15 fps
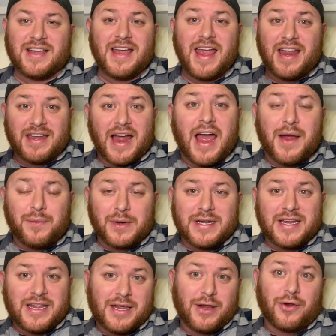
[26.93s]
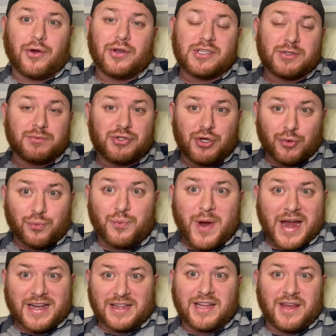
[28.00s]
and I want to hear
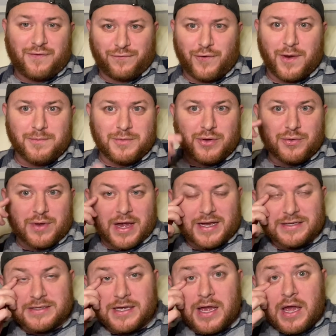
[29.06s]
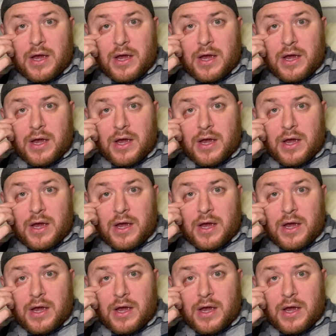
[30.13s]
directly from you guys.